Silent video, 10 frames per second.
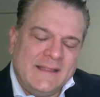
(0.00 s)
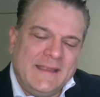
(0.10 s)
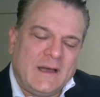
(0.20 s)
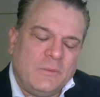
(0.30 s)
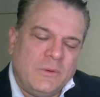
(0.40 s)

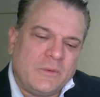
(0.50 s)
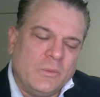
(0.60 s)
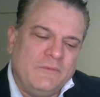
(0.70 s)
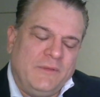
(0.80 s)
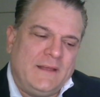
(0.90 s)
Yeah, well,
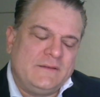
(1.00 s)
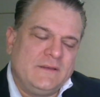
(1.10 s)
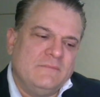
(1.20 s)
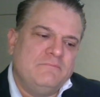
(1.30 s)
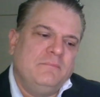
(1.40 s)
we've
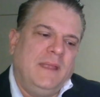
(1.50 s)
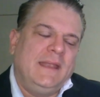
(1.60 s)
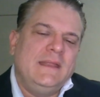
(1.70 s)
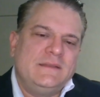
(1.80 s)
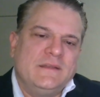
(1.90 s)
had
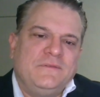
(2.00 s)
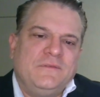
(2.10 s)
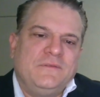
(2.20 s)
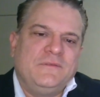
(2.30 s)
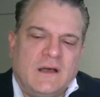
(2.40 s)
many
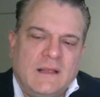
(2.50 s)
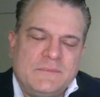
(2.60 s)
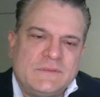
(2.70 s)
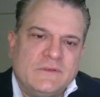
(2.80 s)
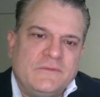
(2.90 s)
different
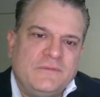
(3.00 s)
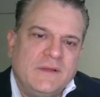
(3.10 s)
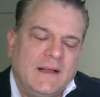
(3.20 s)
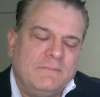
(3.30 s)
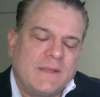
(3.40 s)
types of
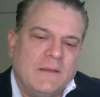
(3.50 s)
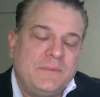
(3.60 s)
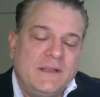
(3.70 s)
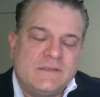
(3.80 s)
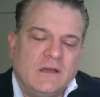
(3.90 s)

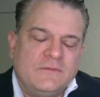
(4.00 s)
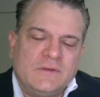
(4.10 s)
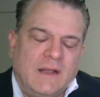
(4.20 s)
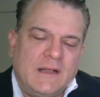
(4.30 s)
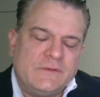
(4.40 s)
companies, over
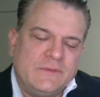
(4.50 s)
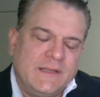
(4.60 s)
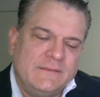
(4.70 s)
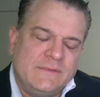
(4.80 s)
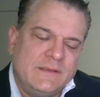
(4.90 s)
100,
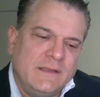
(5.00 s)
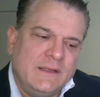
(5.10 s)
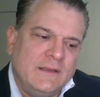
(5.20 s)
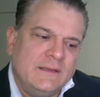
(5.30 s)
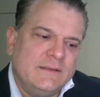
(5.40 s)
and
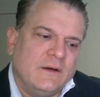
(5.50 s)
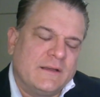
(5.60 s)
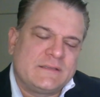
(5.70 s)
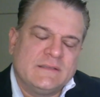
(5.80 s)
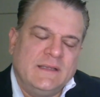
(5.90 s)

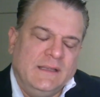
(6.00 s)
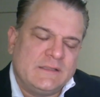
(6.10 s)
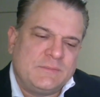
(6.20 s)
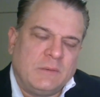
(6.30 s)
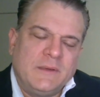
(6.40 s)
honestly,
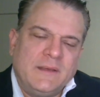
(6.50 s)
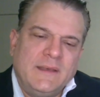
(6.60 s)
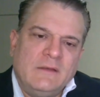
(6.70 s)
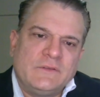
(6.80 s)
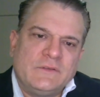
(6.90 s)
it's probably
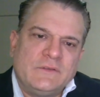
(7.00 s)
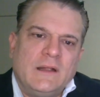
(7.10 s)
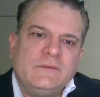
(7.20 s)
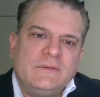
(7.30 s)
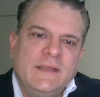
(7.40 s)
nearing
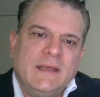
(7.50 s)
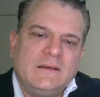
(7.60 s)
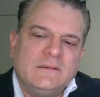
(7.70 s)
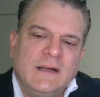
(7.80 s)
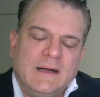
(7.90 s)
200
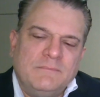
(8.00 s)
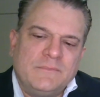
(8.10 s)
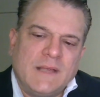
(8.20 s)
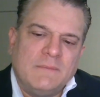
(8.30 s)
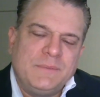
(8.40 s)
now,
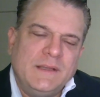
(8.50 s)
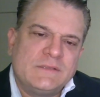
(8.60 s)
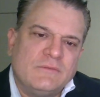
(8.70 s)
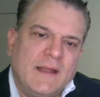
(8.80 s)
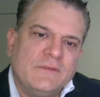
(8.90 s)

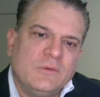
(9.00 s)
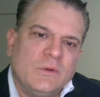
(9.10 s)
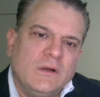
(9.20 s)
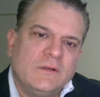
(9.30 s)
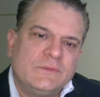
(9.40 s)
companies around the
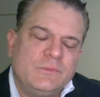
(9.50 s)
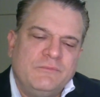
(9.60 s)
world.